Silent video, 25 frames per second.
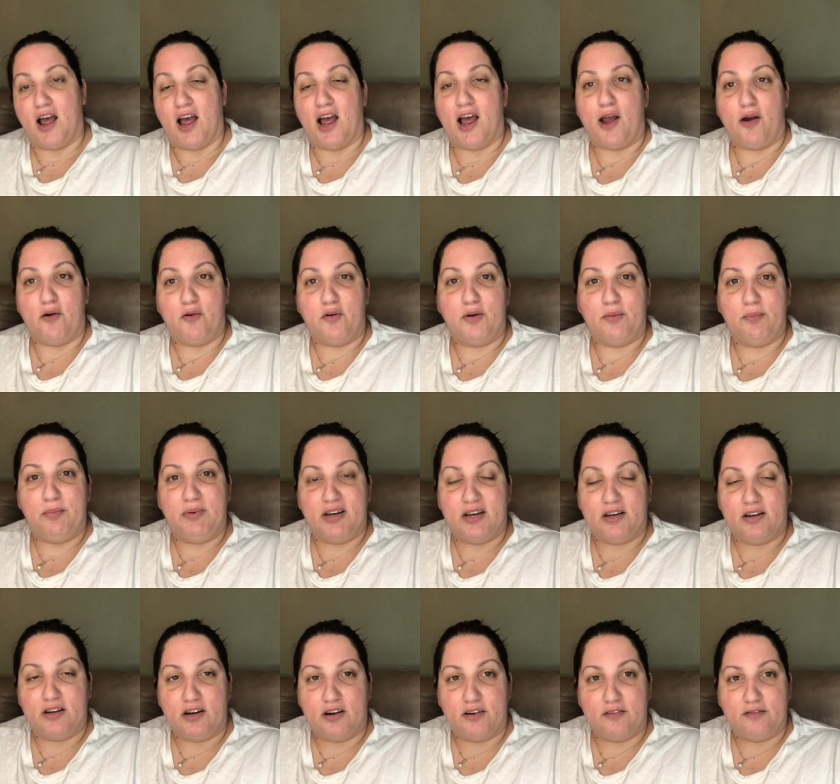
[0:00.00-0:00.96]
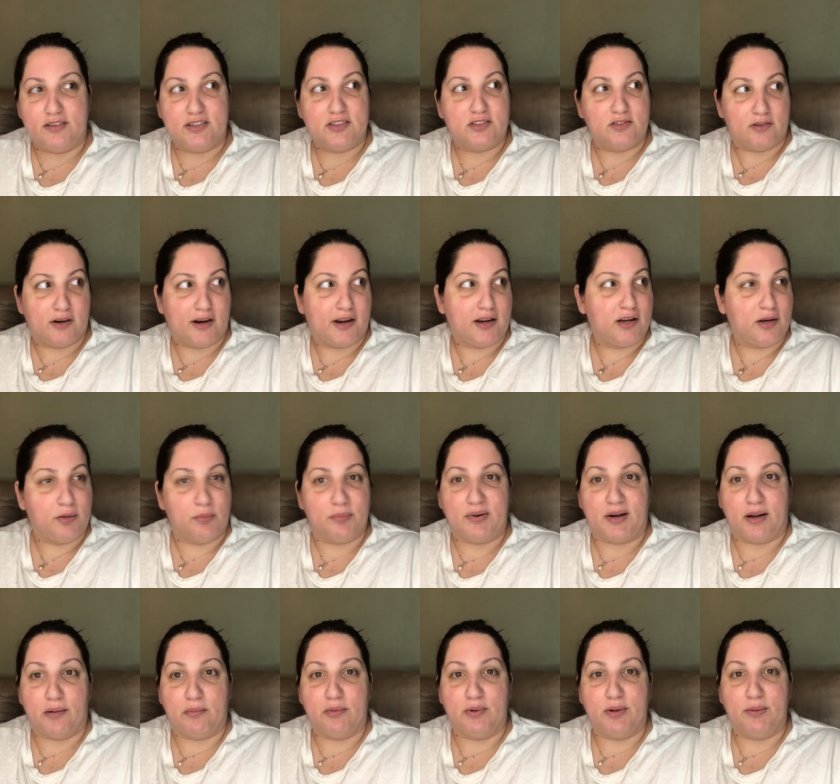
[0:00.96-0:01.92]
I would be a nervous wreck and
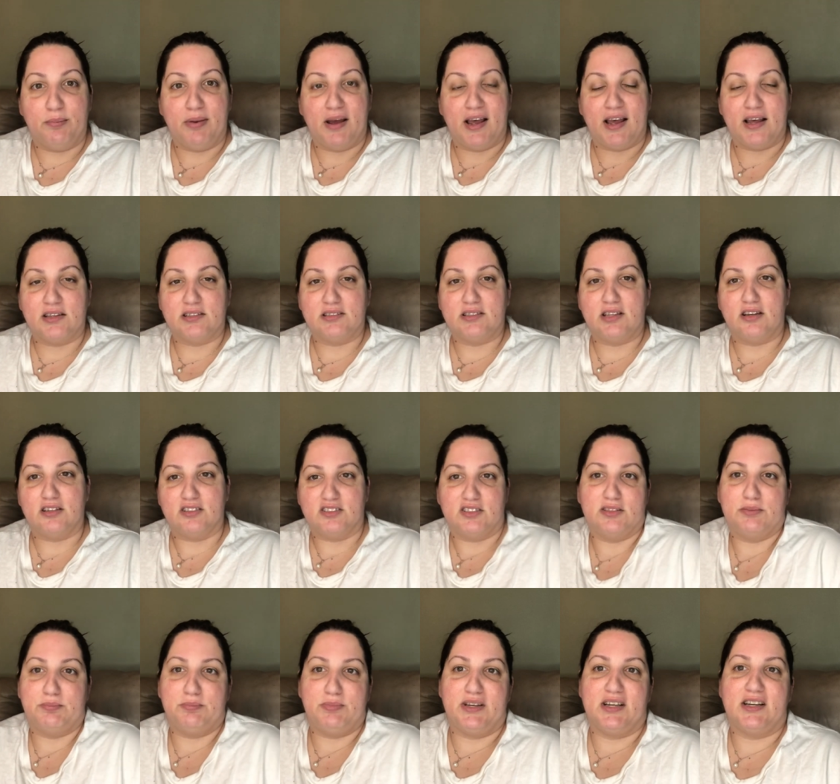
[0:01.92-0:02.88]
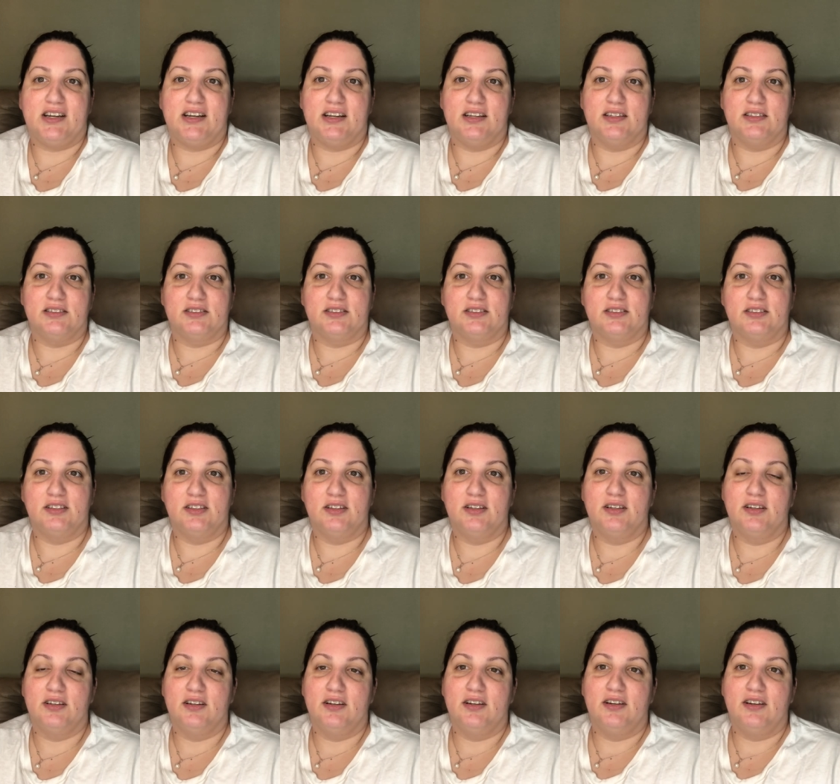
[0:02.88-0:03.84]
probably pass out just because,
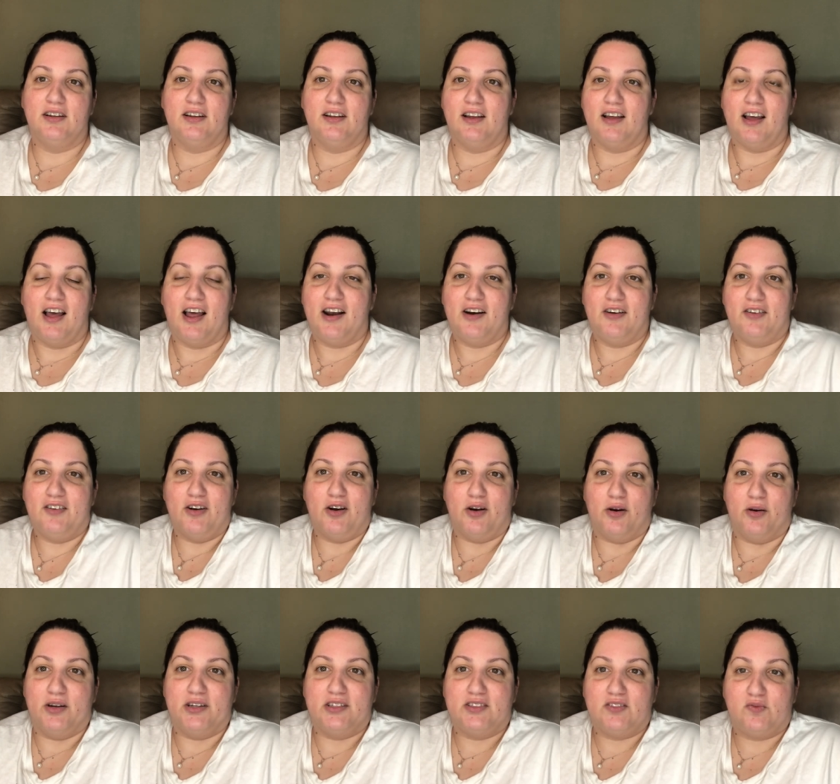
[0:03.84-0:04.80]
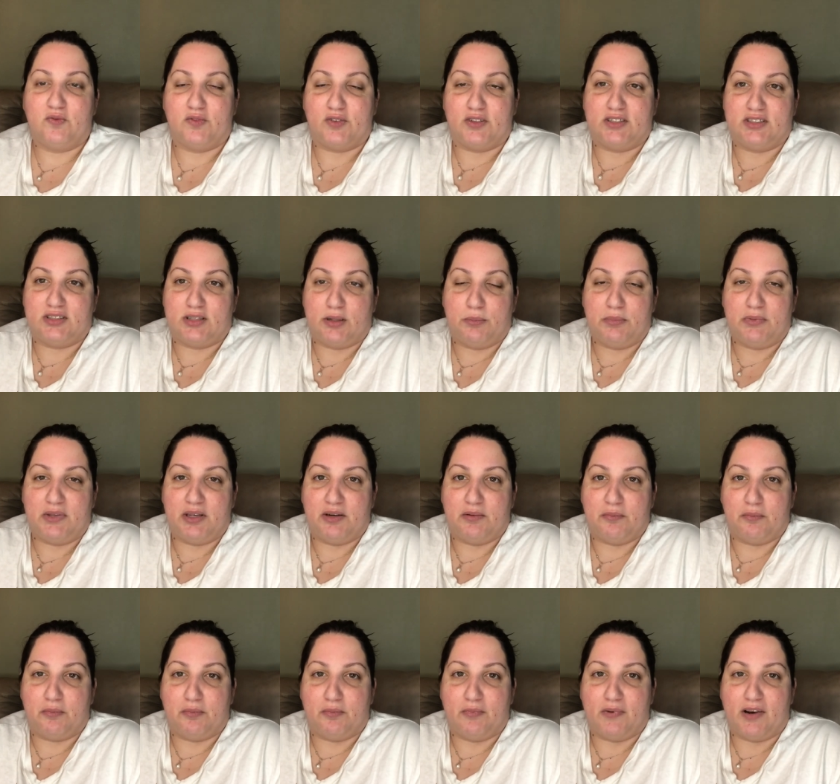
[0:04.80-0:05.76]
I don't know, it's for
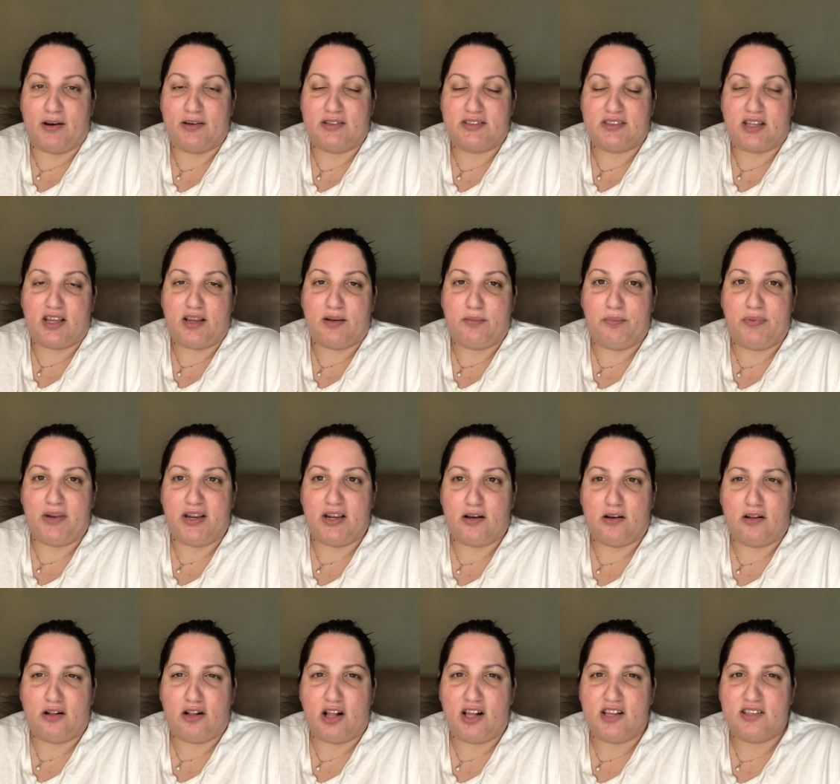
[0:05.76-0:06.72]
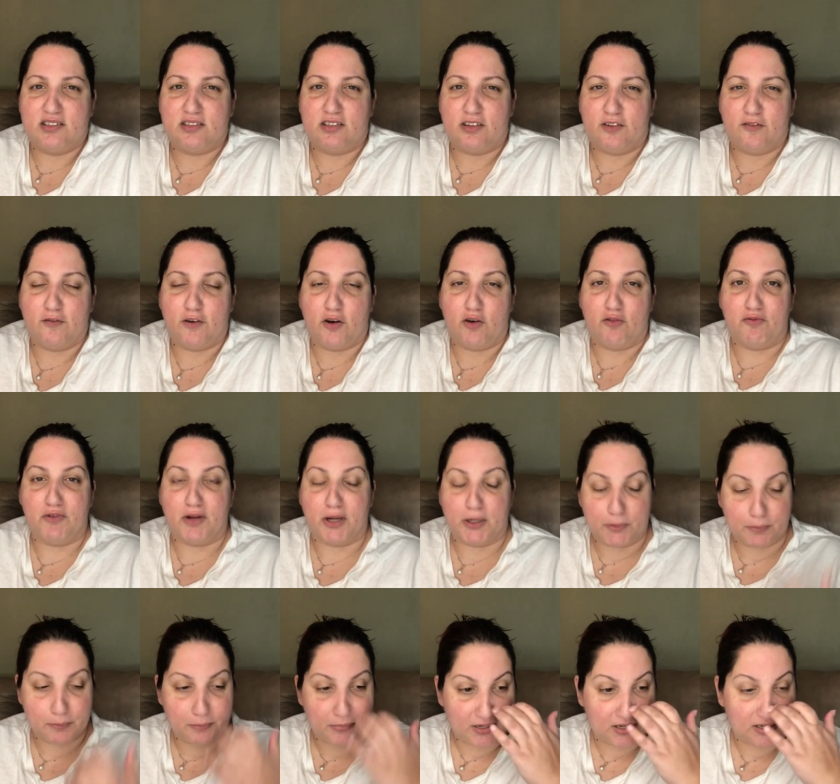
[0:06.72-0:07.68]
something, it's like being
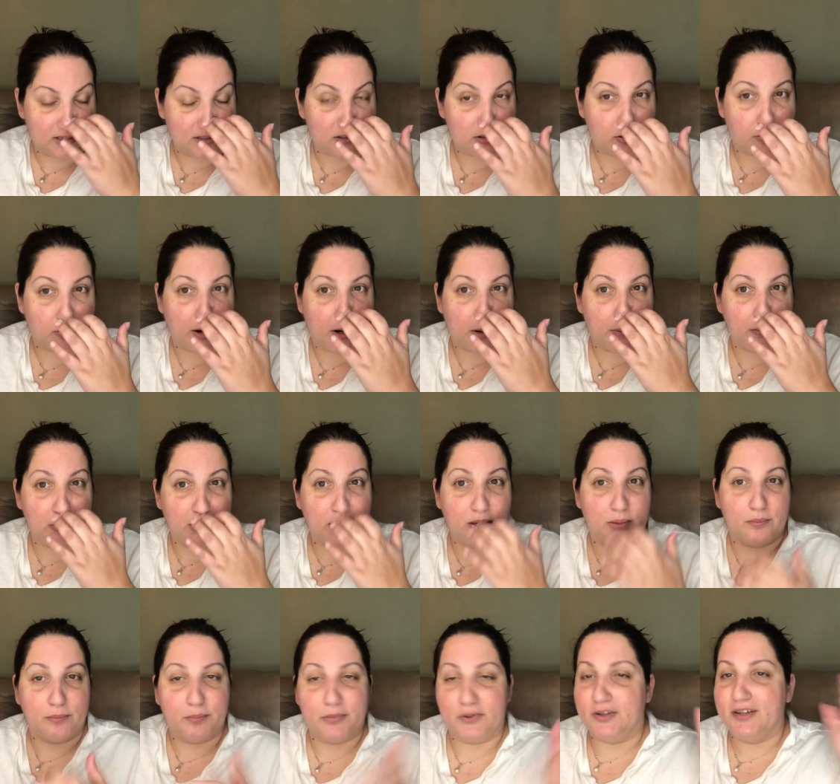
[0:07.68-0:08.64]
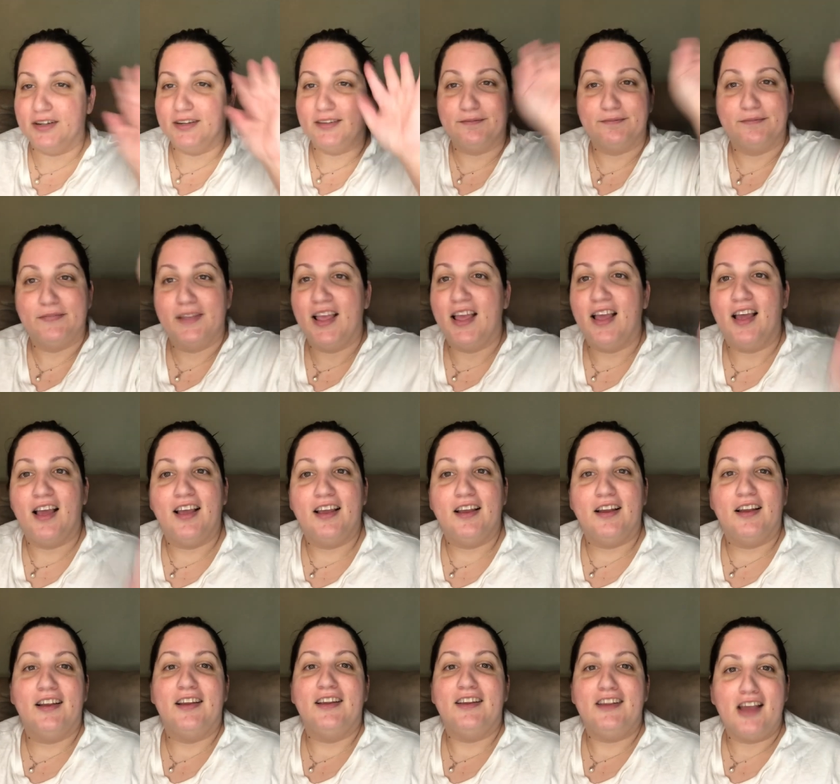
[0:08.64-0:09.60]
claustrophobic, but it's around people.
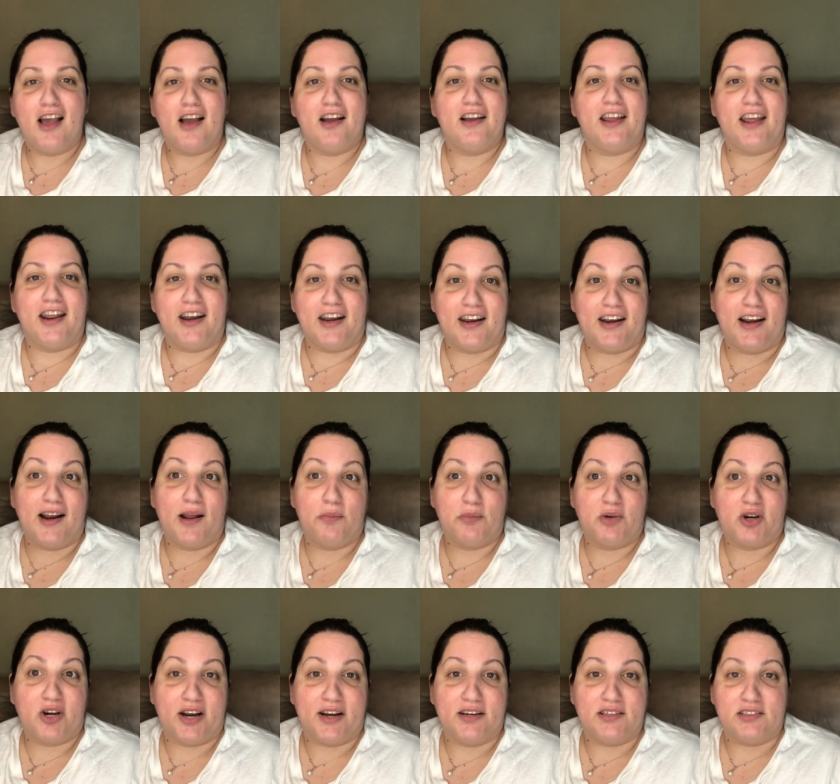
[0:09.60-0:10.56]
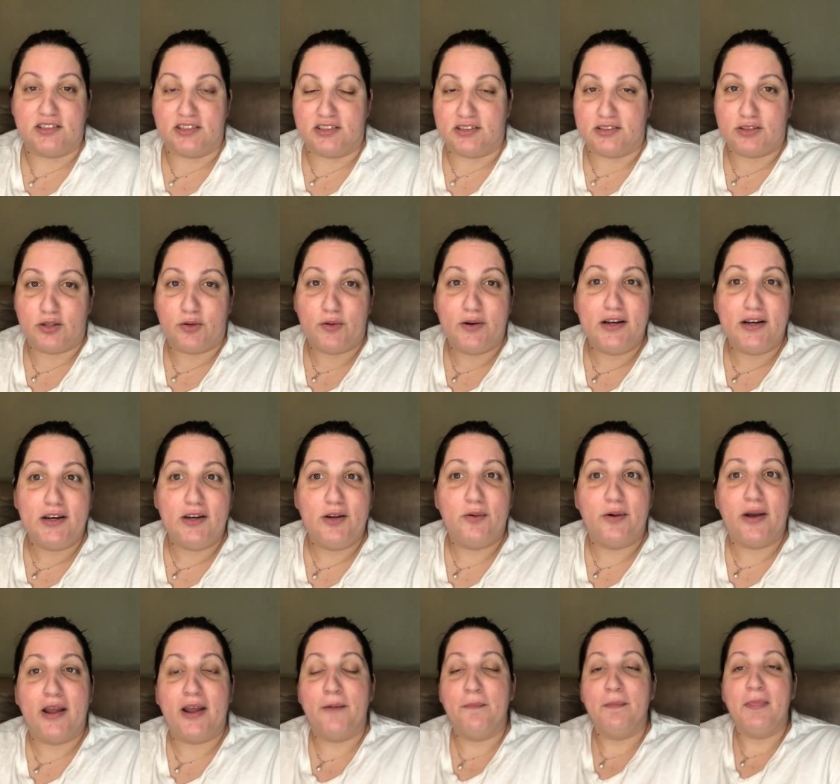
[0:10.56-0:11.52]
Yeah, I get it, I'm crazy. So
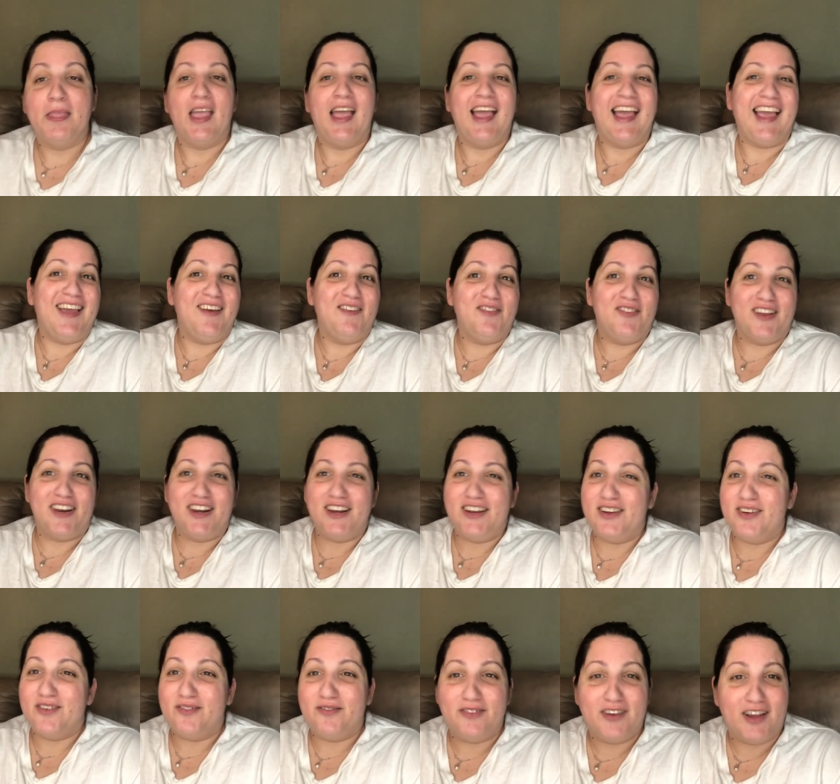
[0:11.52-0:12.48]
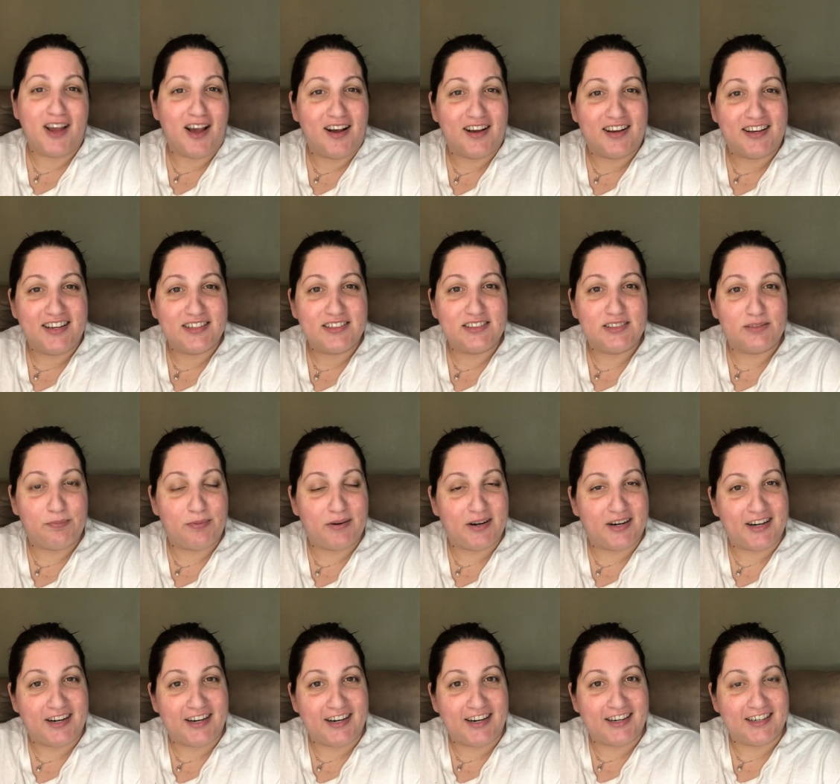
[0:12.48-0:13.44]
anyway, if any of y'all
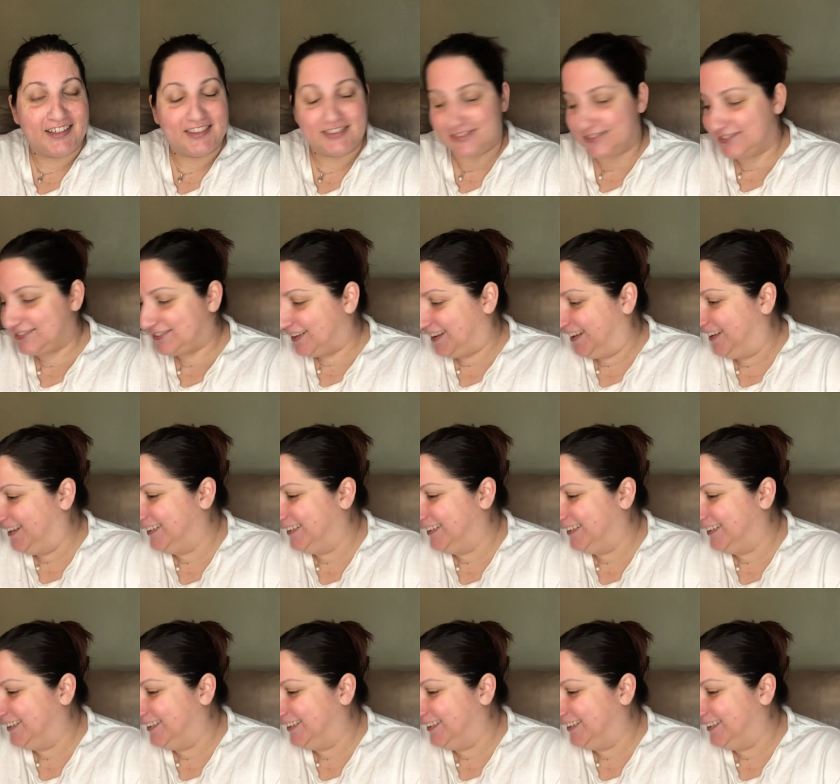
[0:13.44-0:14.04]
experience...